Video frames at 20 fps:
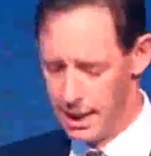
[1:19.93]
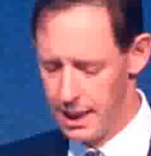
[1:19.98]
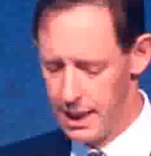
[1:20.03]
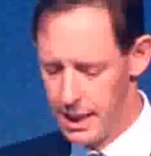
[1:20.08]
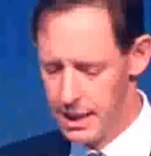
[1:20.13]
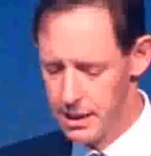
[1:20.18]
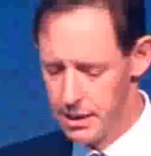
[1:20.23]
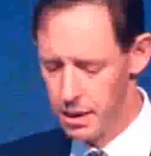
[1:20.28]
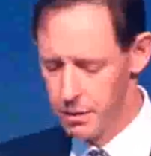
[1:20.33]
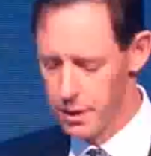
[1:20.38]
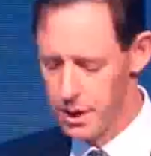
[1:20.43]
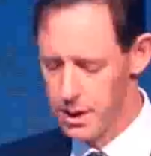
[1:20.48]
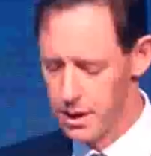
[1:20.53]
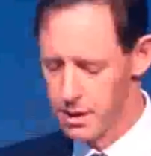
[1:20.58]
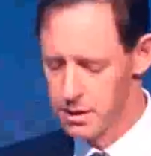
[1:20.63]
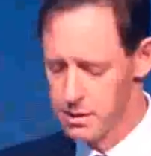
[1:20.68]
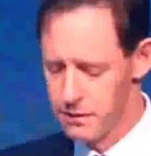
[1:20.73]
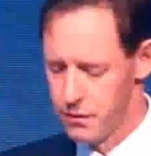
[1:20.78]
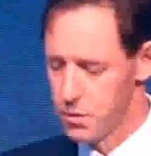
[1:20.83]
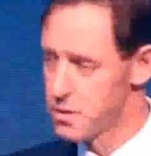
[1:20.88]
key
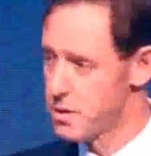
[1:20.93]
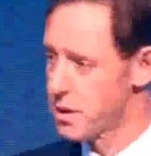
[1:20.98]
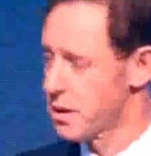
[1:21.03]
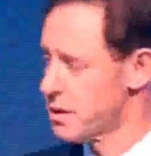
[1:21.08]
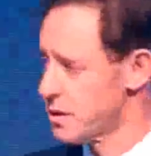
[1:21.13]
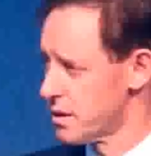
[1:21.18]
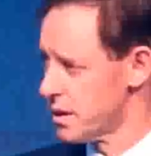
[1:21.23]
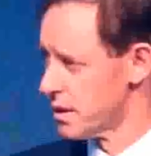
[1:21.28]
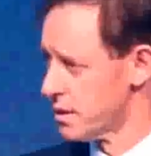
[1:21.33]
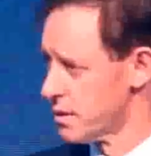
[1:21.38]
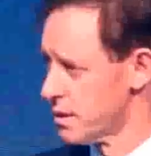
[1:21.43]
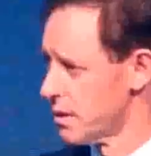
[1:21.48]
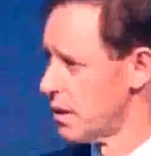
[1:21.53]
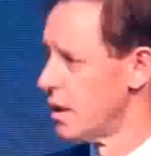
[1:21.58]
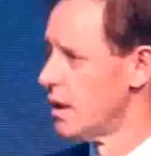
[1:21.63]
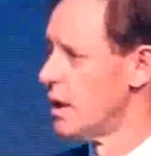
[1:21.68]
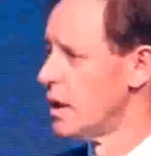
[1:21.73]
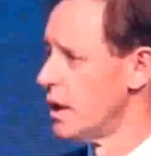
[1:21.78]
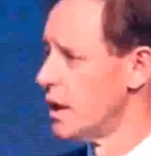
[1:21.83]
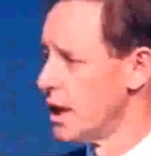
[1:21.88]
ingredients for
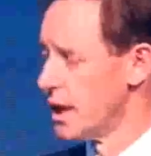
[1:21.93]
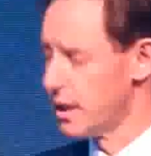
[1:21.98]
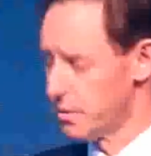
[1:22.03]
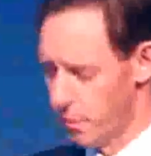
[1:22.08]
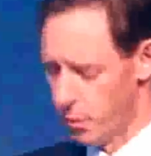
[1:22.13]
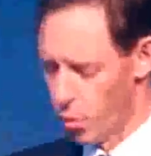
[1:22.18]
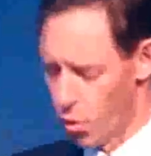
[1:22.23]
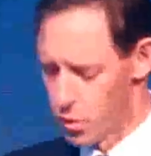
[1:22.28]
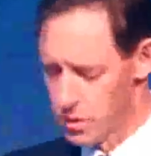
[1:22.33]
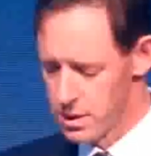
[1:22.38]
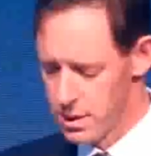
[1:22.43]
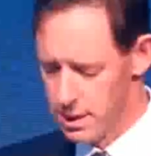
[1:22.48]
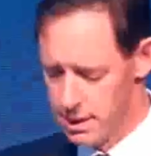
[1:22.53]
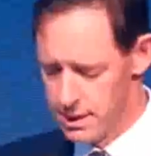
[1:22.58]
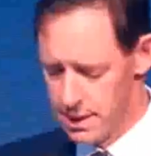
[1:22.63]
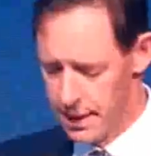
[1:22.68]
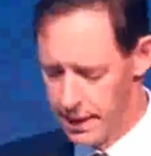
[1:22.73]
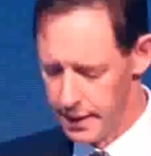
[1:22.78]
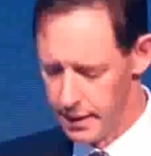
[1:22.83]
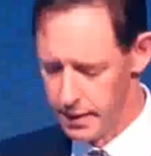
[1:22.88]
success in more
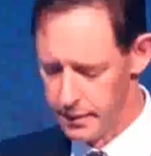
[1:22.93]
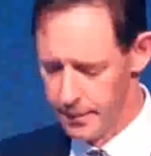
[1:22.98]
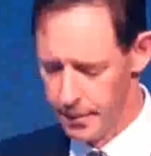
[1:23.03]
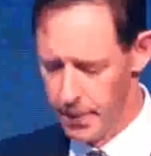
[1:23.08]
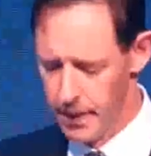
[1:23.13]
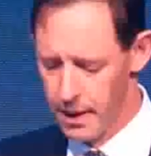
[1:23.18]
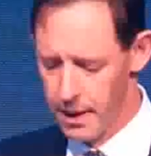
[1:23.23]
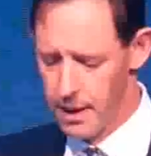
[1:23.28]
detail